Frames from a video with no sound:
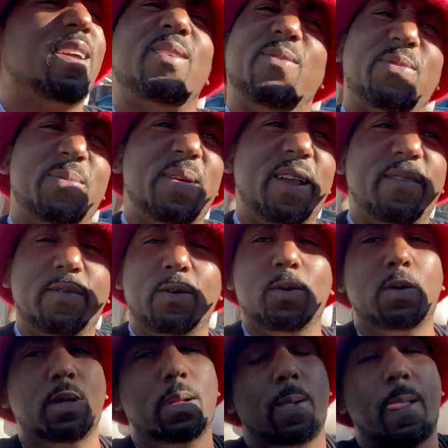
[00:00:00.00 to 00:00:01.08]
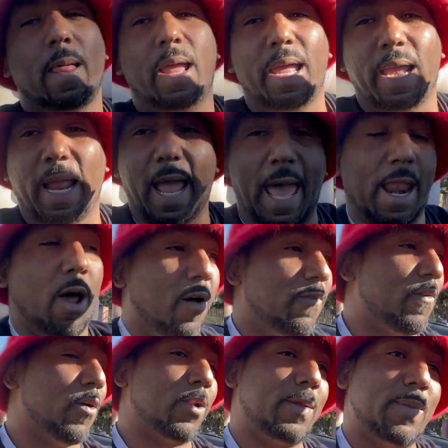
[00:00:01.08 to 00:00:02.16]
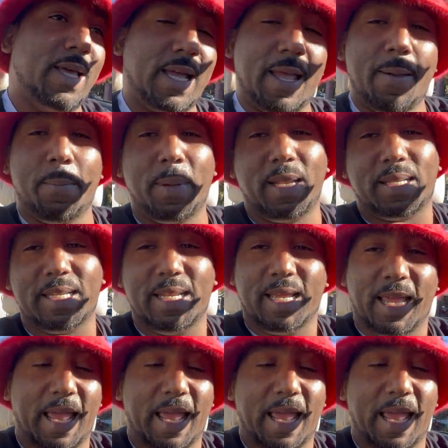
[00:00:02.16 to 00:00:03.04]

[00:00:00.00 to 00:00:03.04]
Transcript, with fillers: you from Meadowview? And got off on him, nigga, and beat the nigga